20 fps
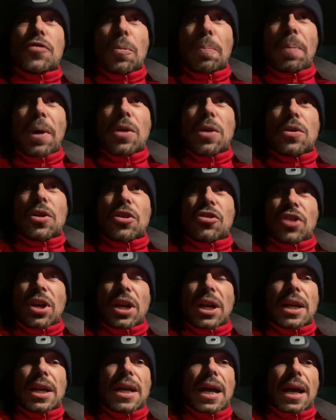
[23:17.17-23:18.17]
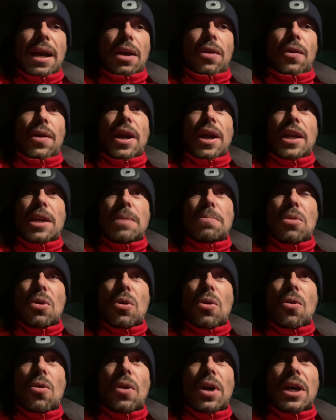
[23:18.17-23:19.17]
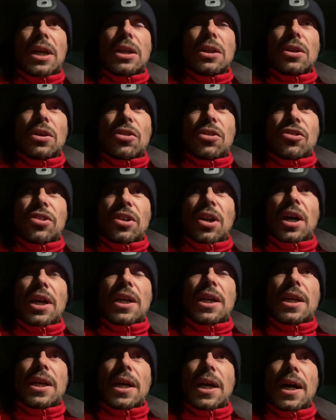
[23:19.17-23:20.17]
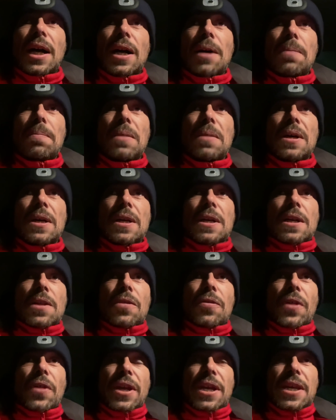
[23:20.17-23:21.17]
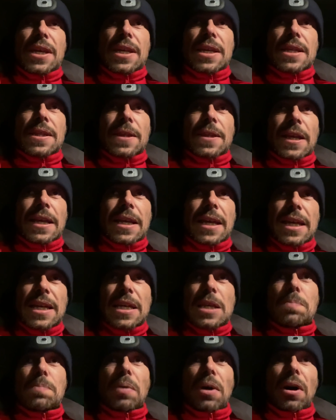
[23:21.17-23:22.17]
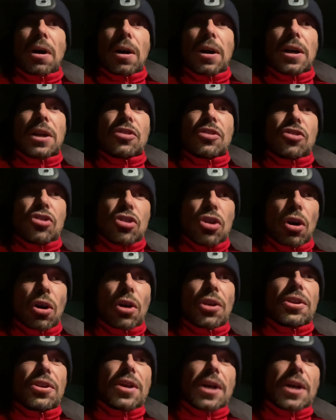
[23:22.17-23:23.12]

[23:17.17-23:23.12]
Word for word: the boat because you're going to knacker it anymore it looks like um, the key part has gone